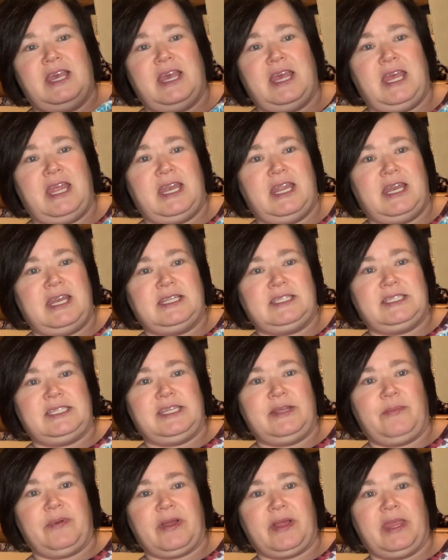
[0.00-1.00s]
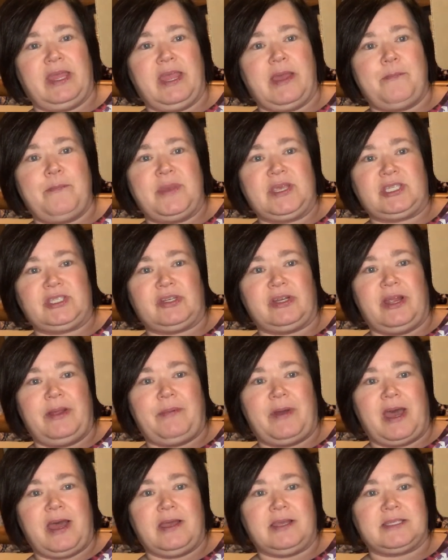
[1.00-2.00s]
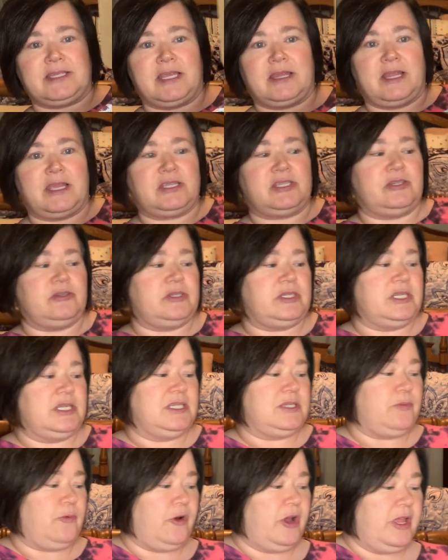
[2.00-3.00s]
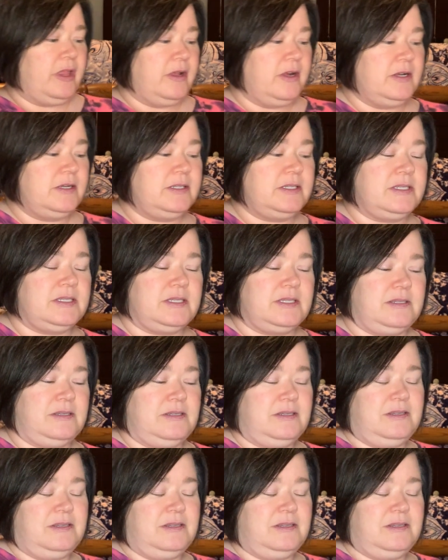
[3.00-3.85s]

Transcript: And it's typically a mystery box unless you see spoilers.